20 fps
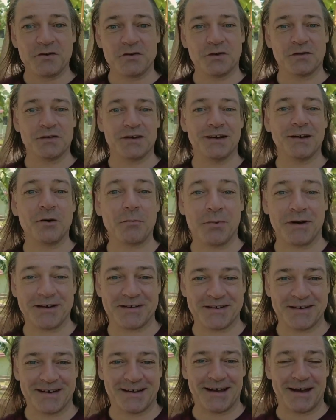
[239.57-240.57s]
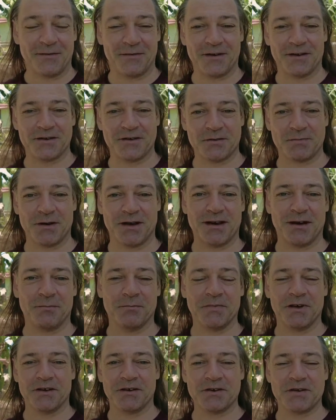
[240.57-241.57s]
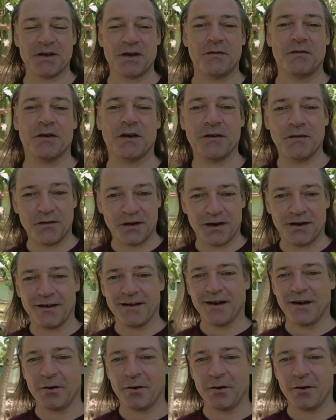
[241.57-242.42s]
drift a little bit to the left and just become Conservative in